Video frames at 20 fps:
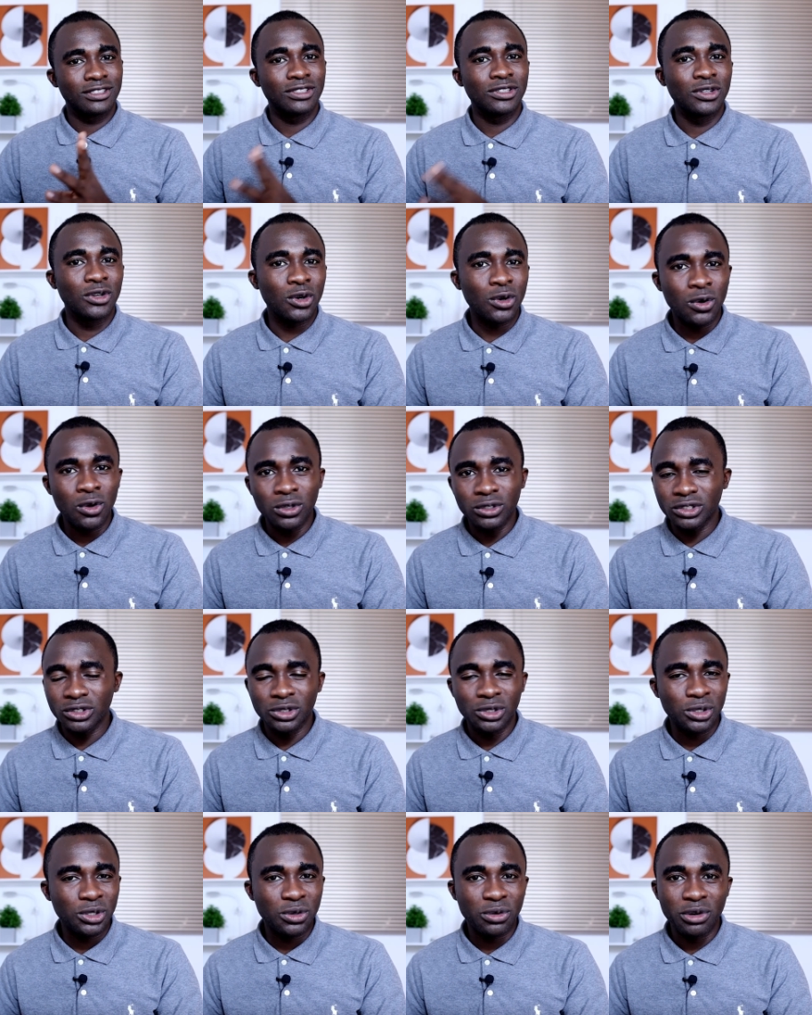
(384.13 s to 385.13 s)
go
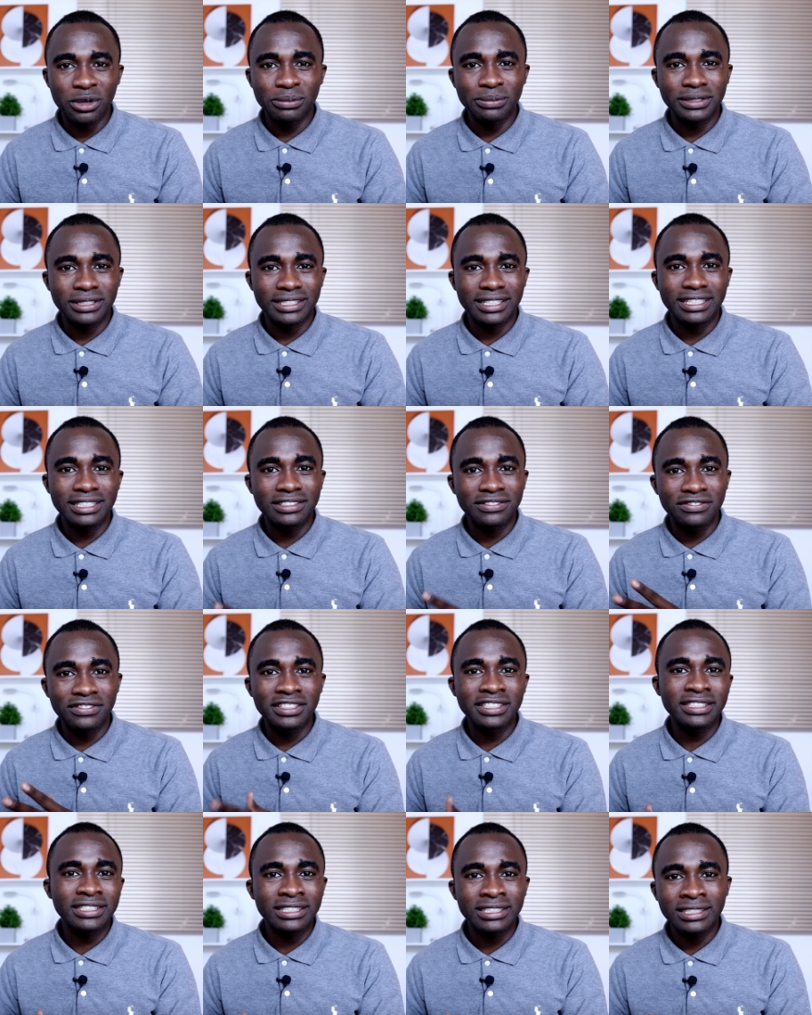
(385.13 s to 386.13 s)
to your website,
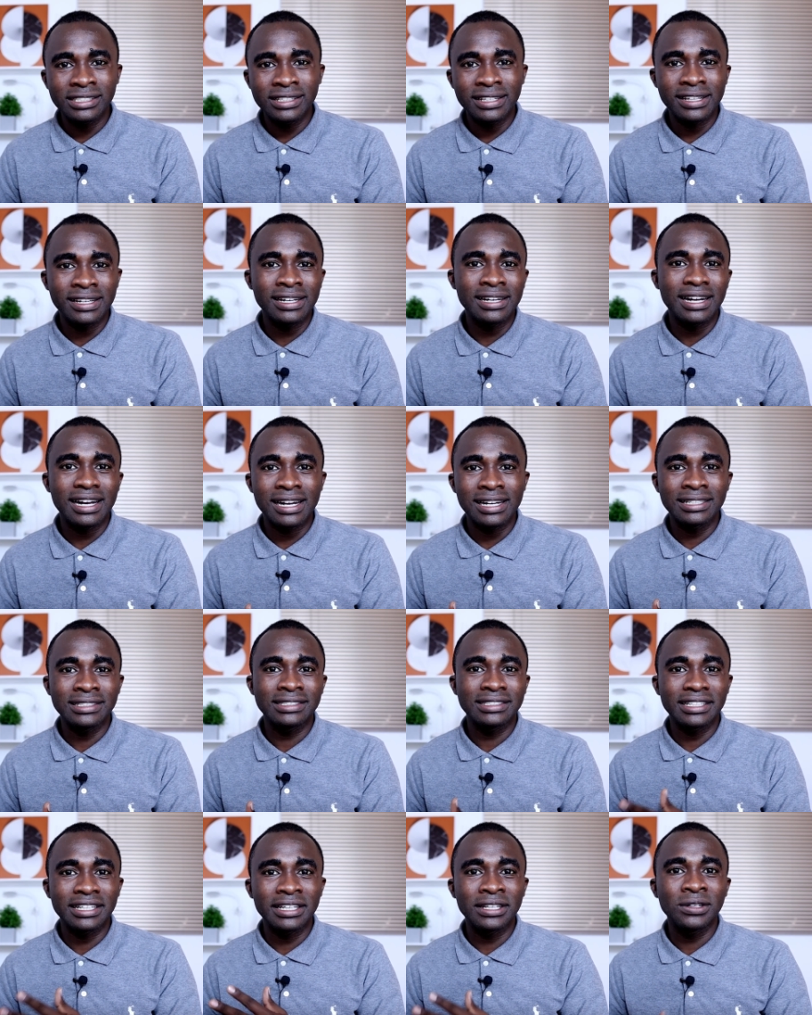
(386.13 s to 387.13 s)
visit there
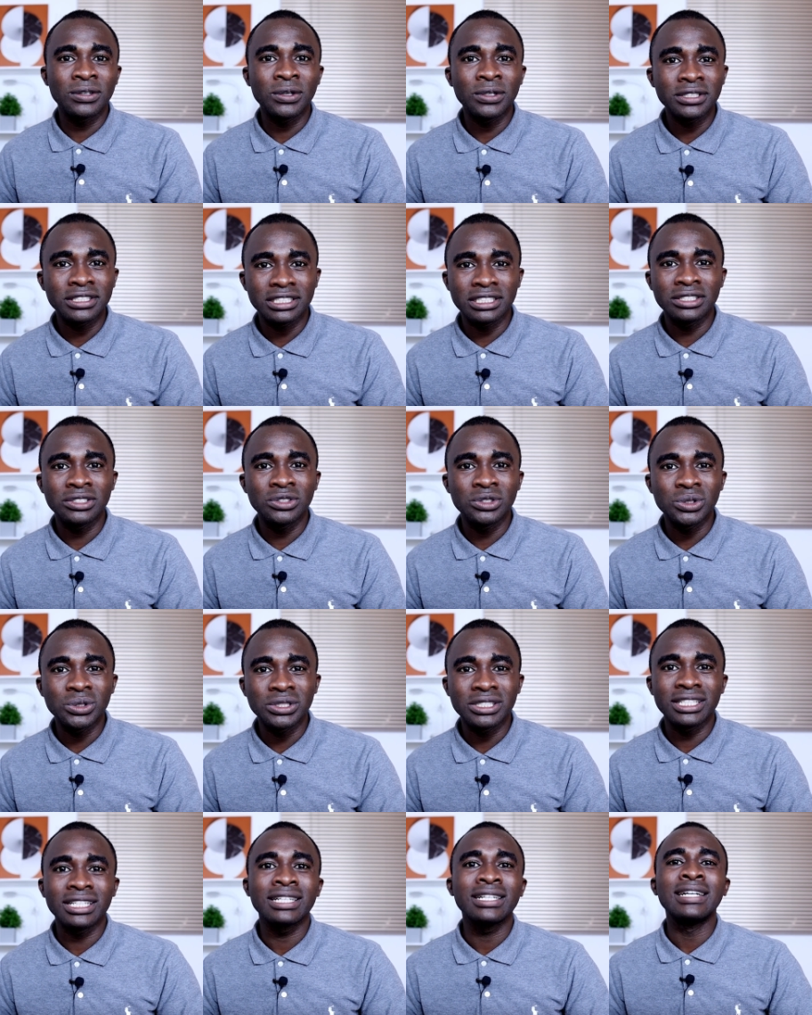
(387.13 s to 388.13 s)
as a logged in
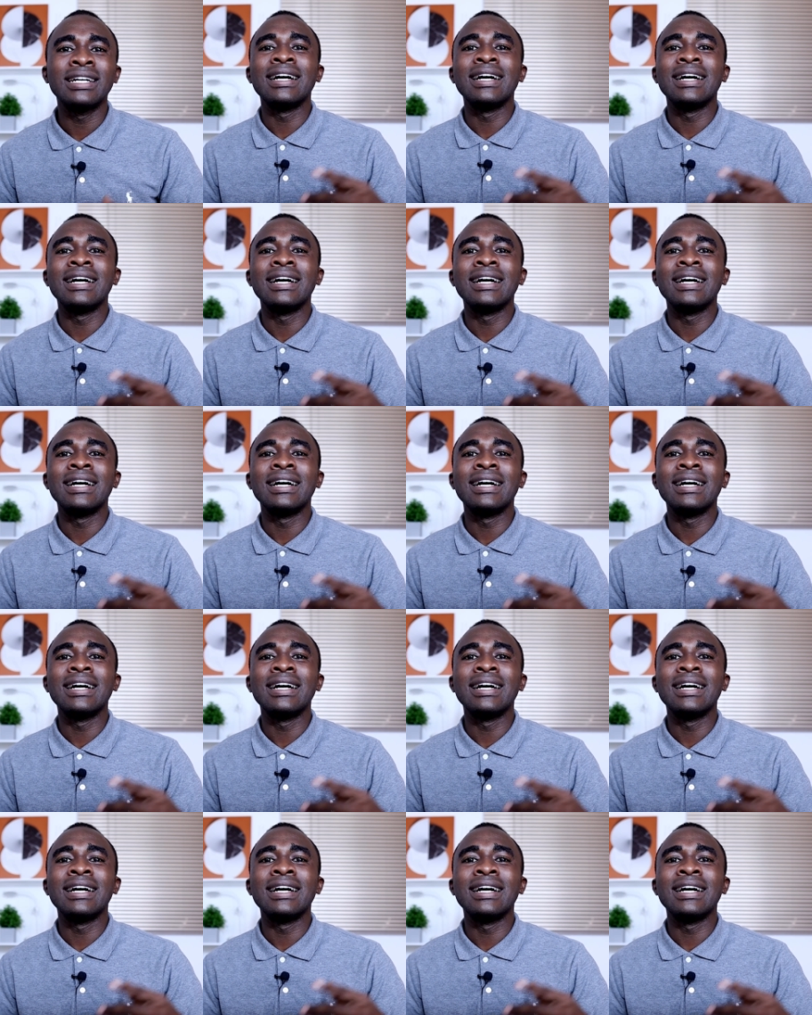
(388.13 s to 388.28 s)
user,